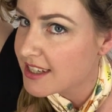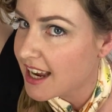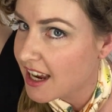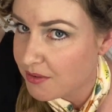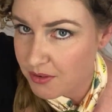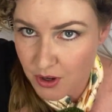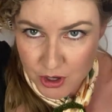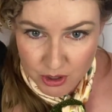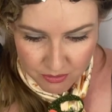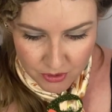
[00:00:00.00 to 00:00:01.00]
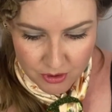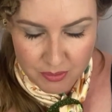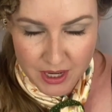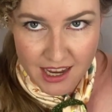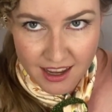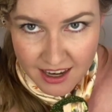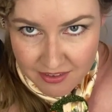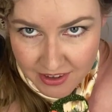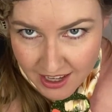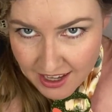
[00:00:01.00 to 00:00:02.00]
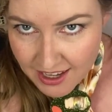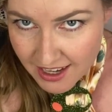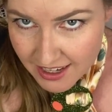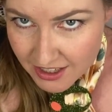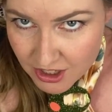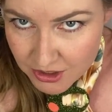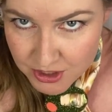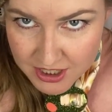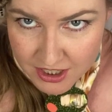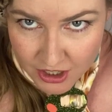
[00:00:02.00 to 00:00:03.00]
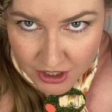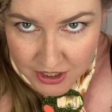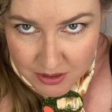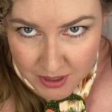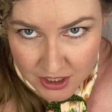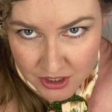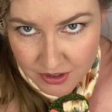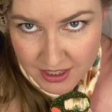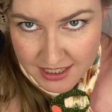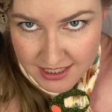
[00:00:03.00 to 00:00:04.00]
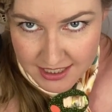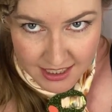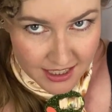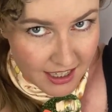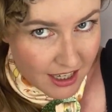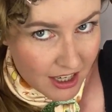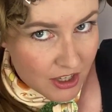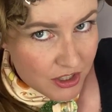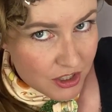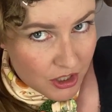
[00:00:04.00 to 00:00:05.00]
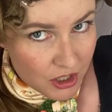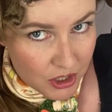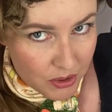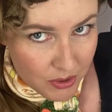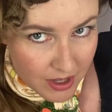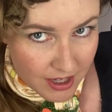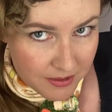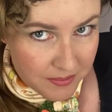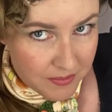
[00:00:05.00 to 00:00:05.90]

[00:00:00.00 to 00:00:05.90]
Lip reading: to have the volume for a beehive, and just going to make sure it's secure.